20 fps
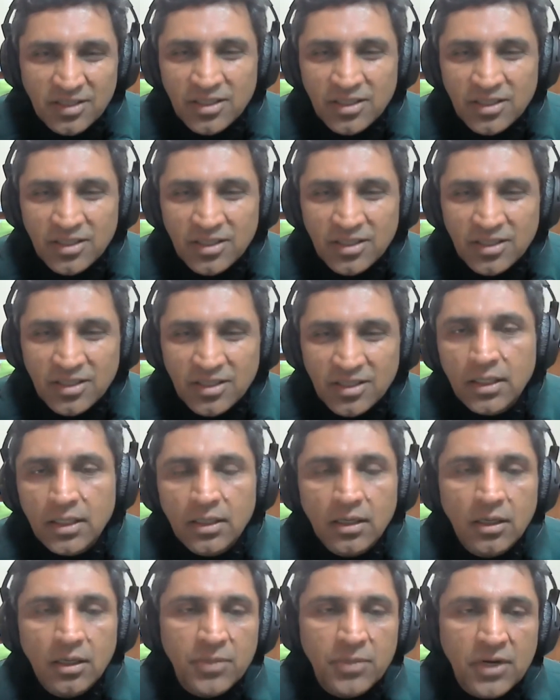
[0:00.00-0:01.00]
It is just
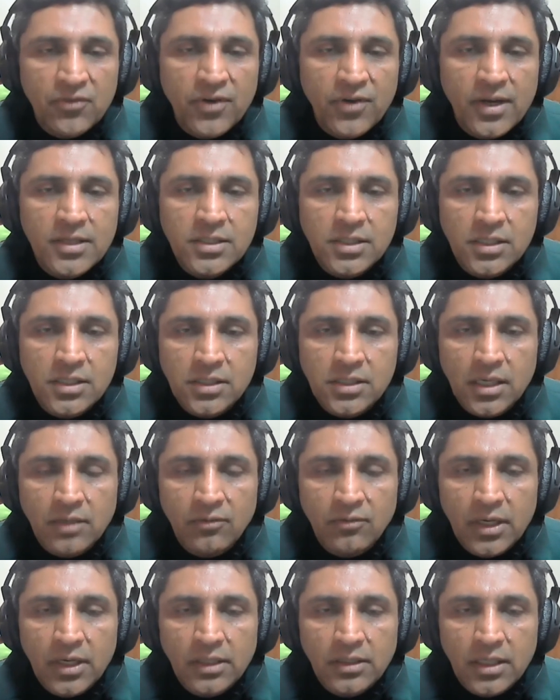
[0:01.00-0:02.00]
their uh, preferences,
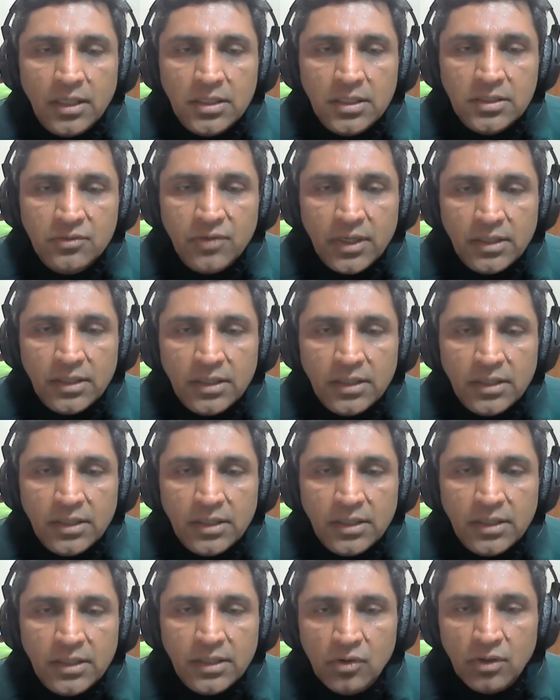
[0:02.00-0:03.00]
and that is where they
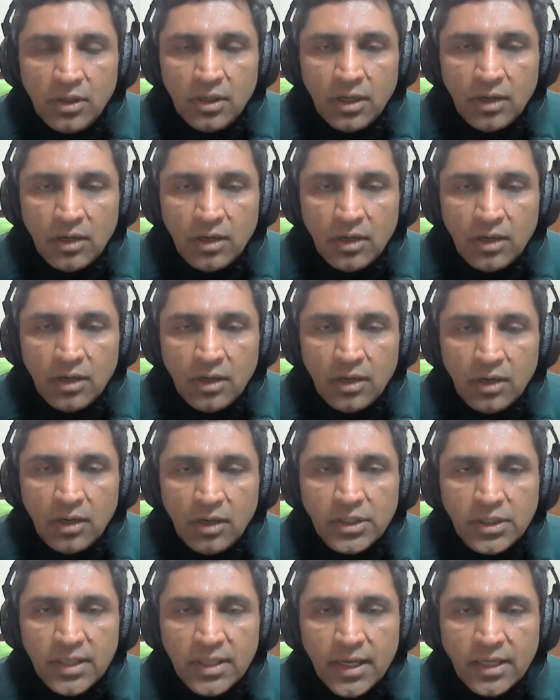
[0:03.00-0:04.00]
would want
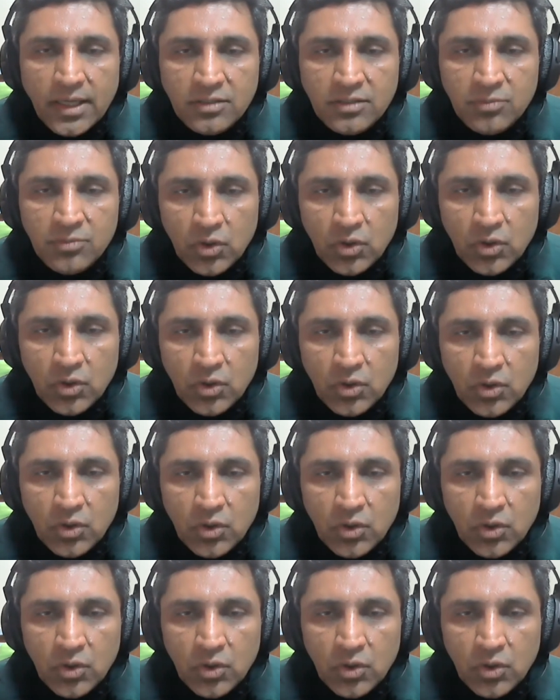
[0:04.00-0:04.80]
to interact more.